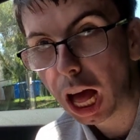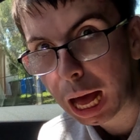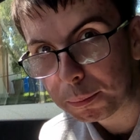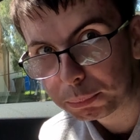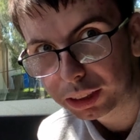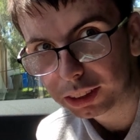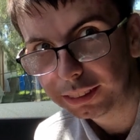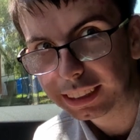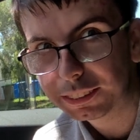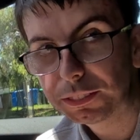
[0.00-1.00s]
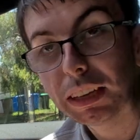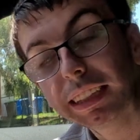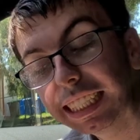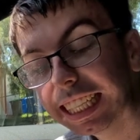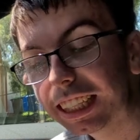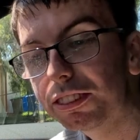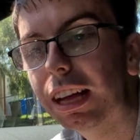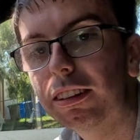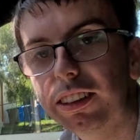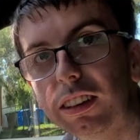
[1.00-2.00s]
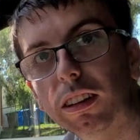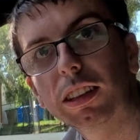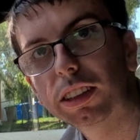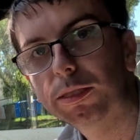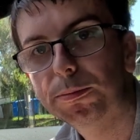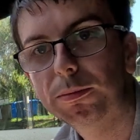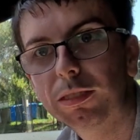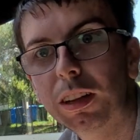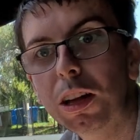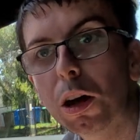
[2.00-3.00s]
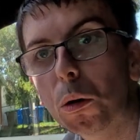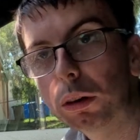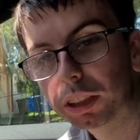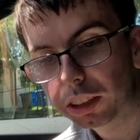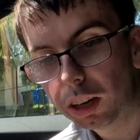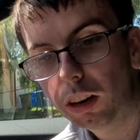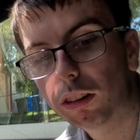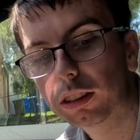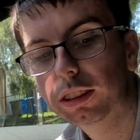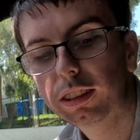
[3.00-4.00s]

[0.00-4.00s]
up to $56,000, which is a lot.